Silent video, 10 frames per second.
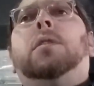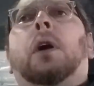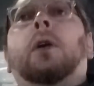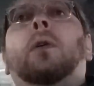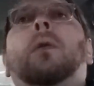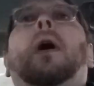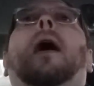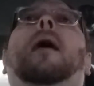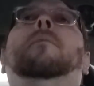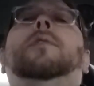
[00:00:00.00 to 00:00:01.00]
So,
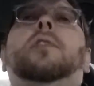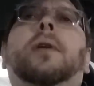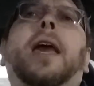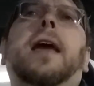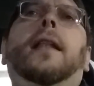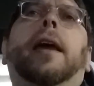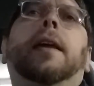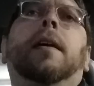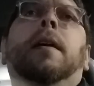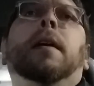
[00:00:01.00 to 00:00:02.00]
um, so again,
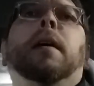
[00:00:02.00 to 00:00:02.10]
like,